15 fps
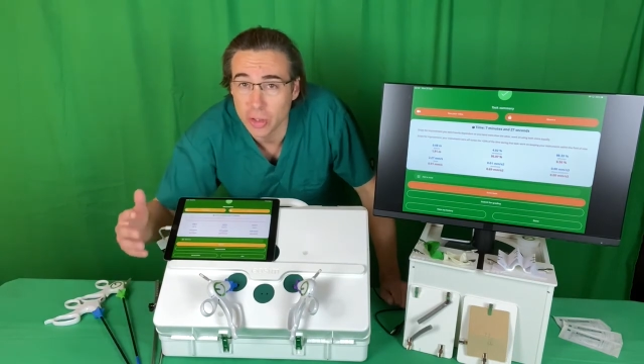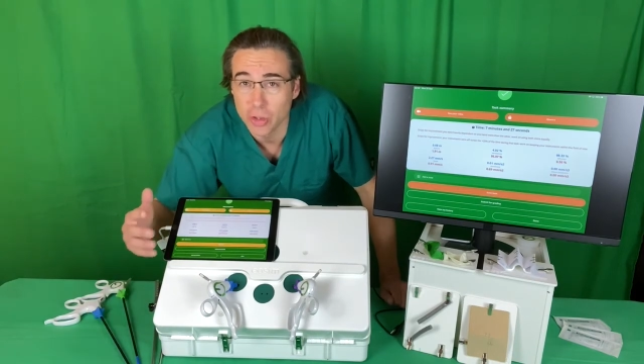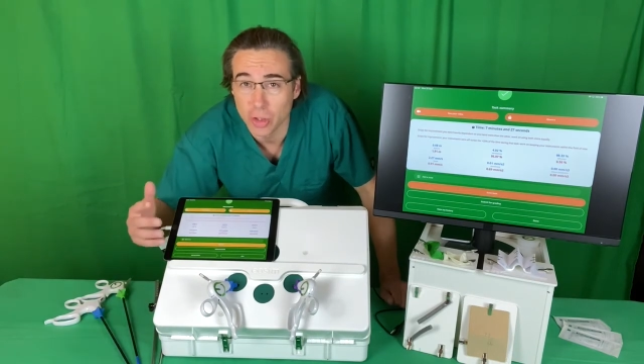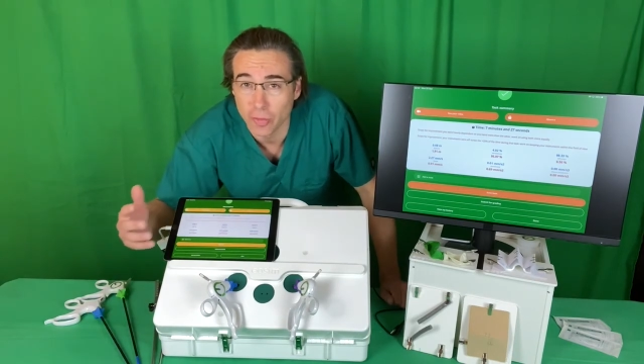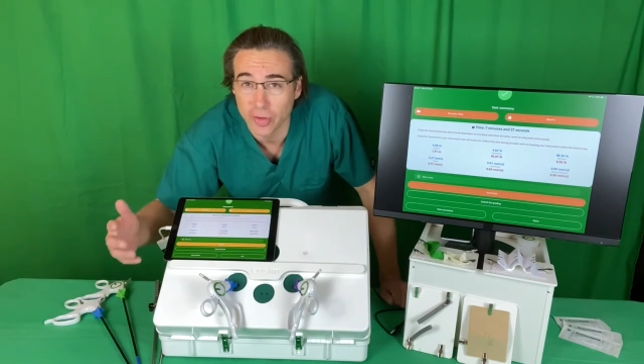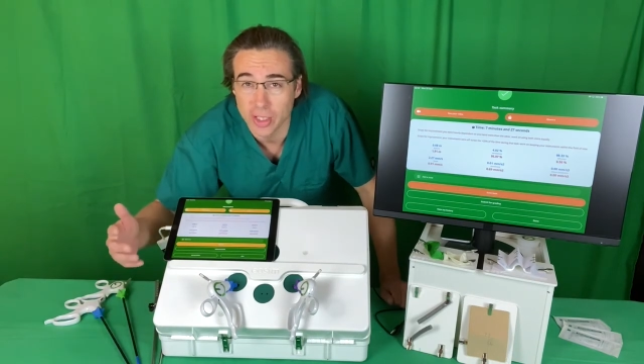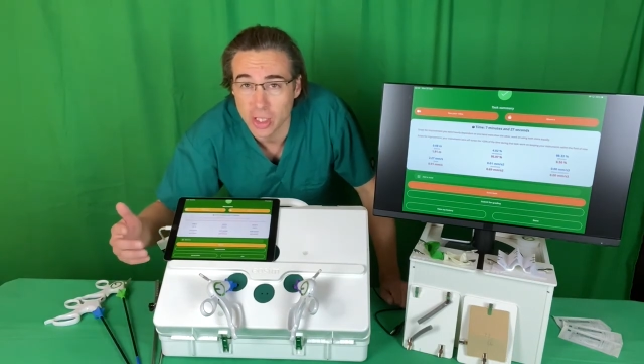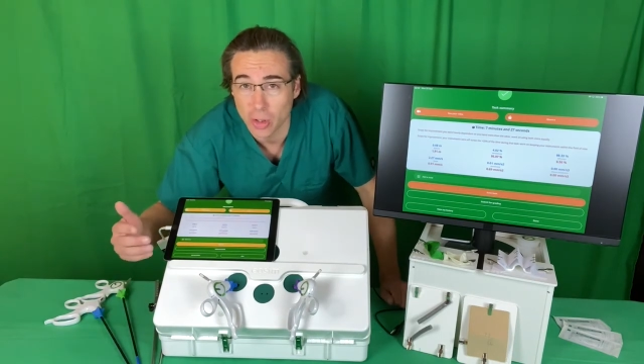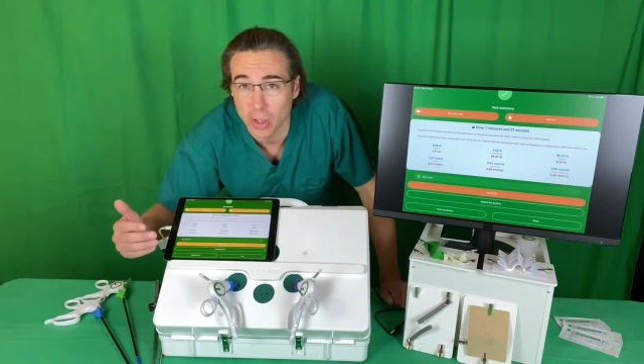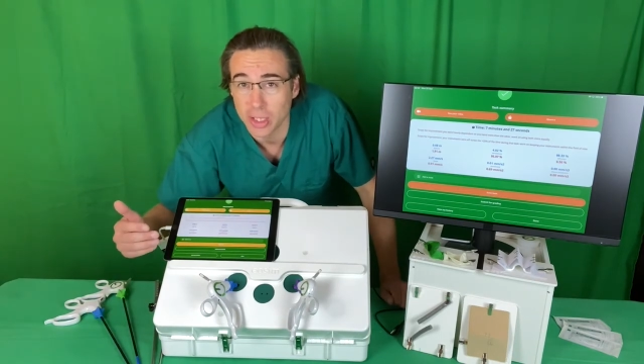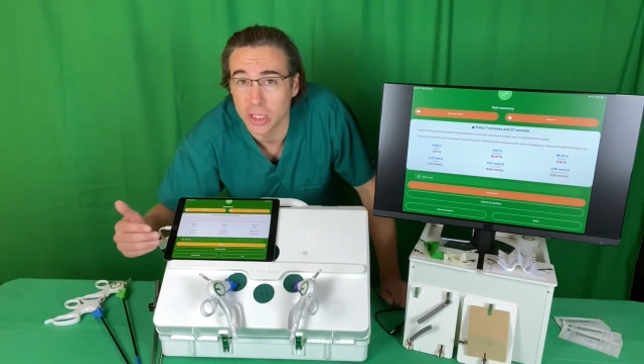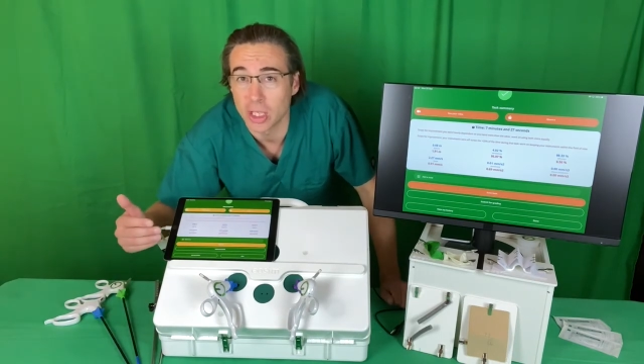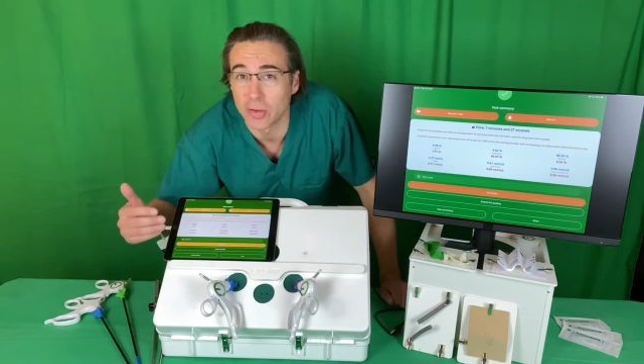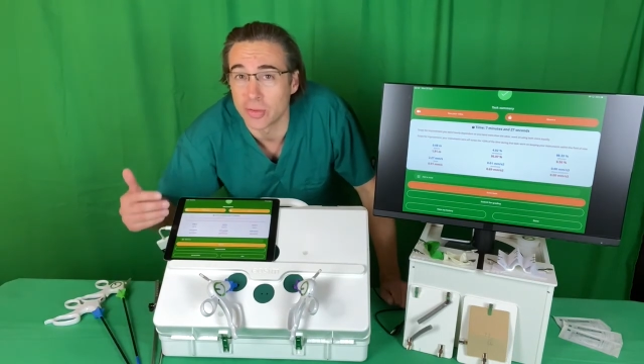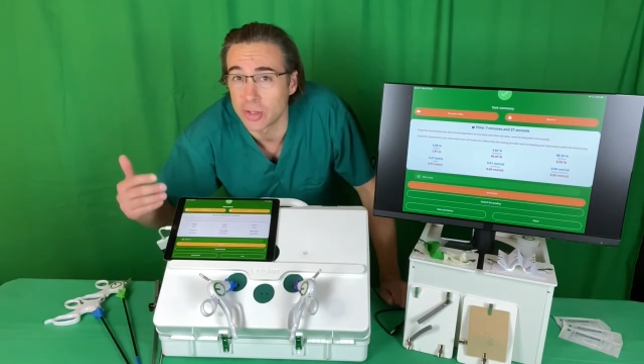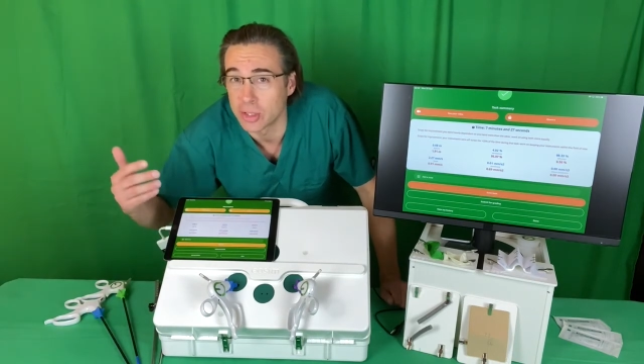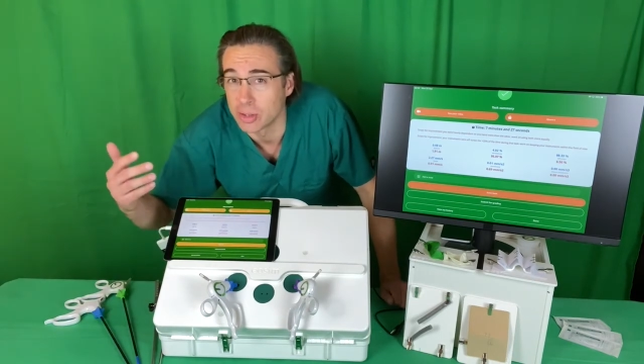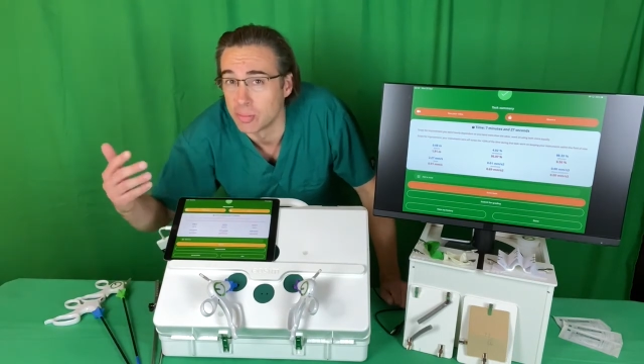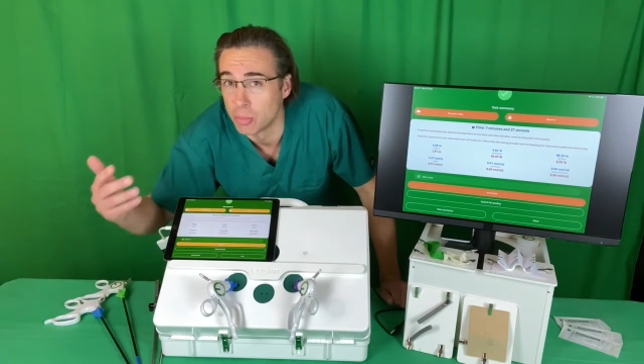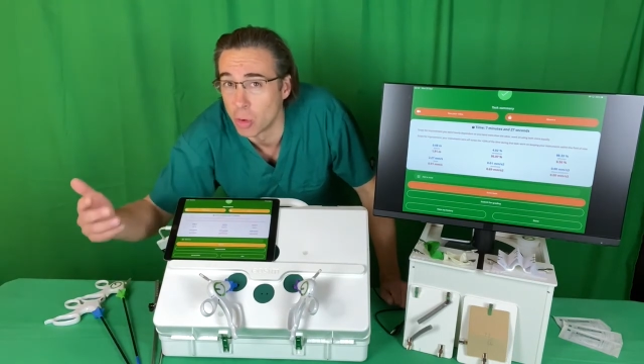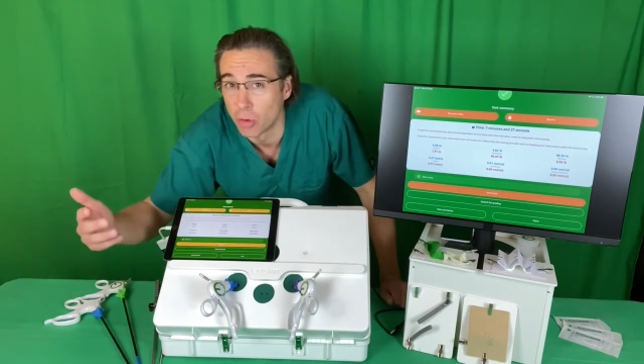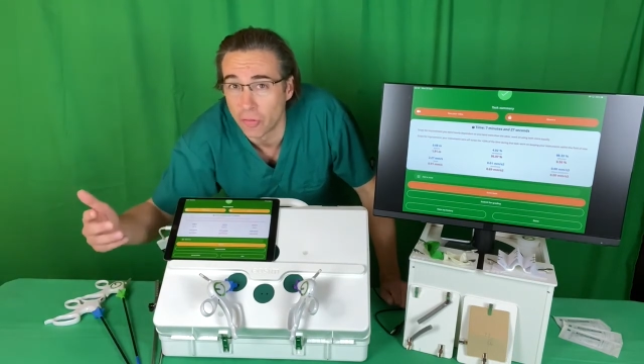your video and give you
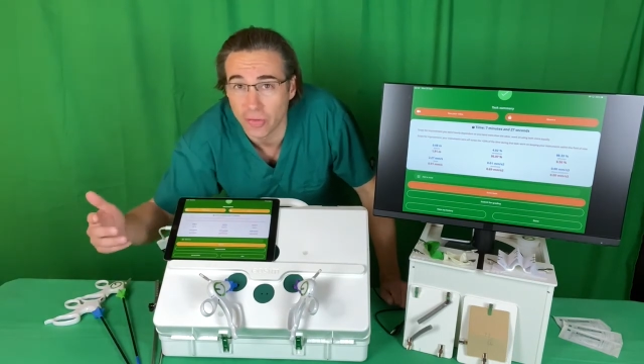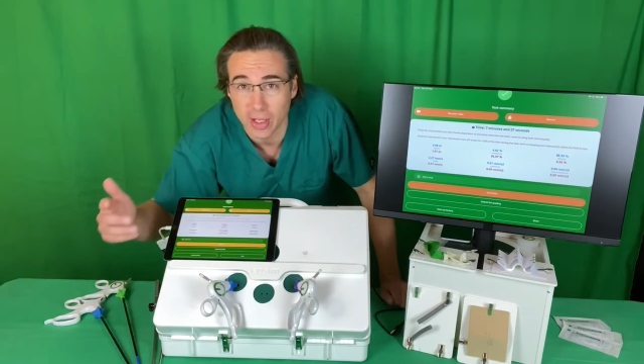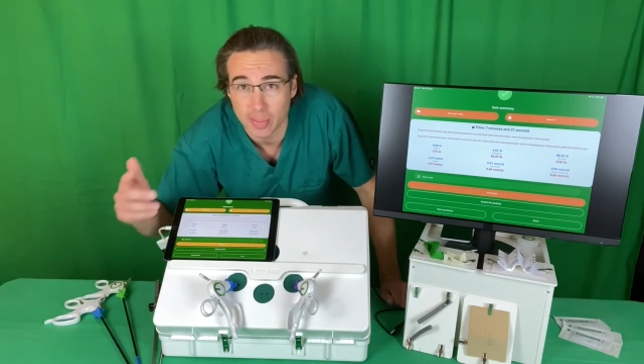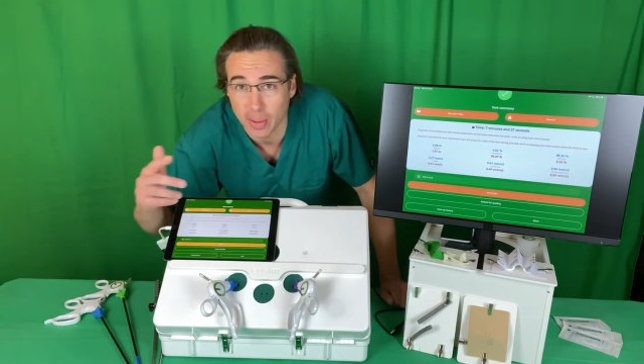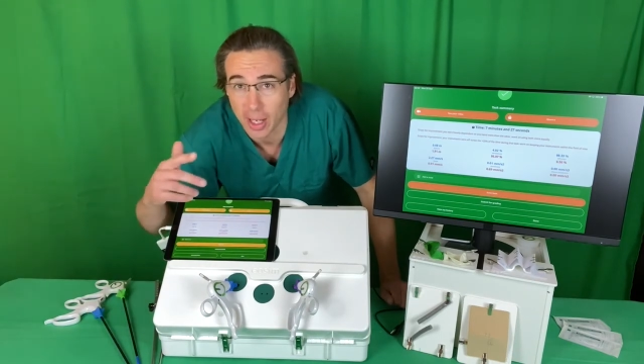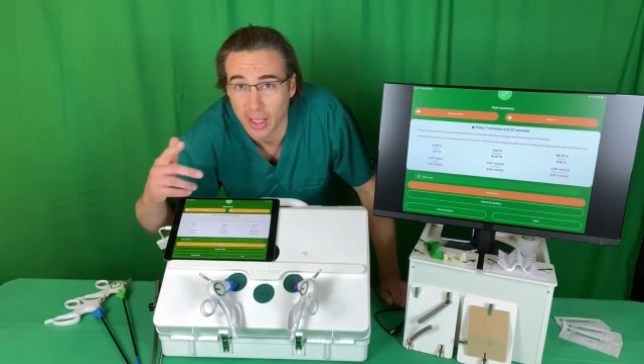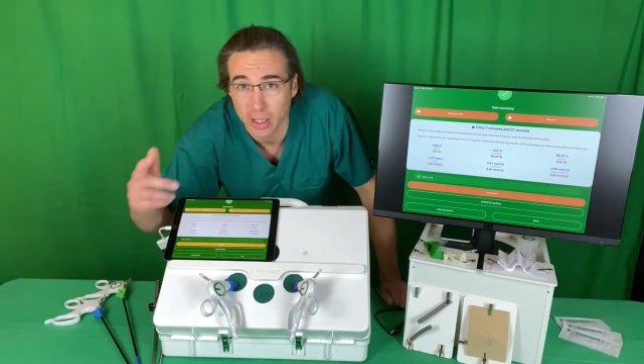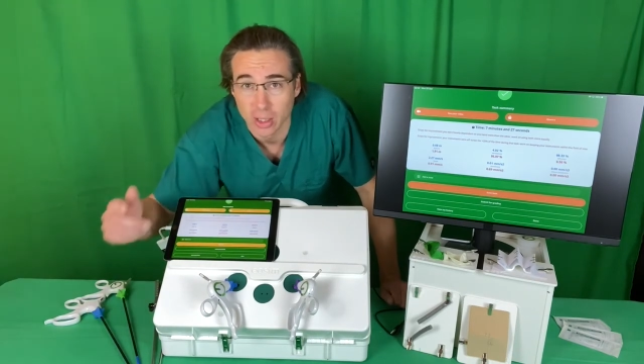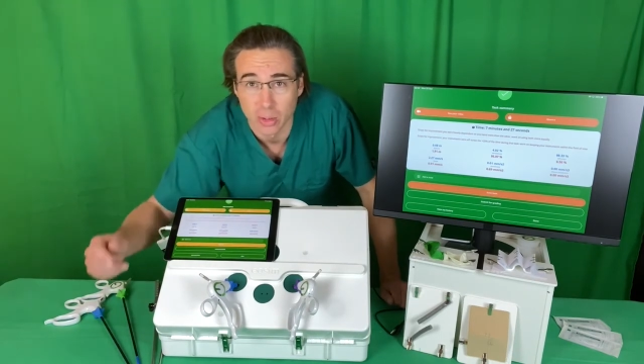some more feedback,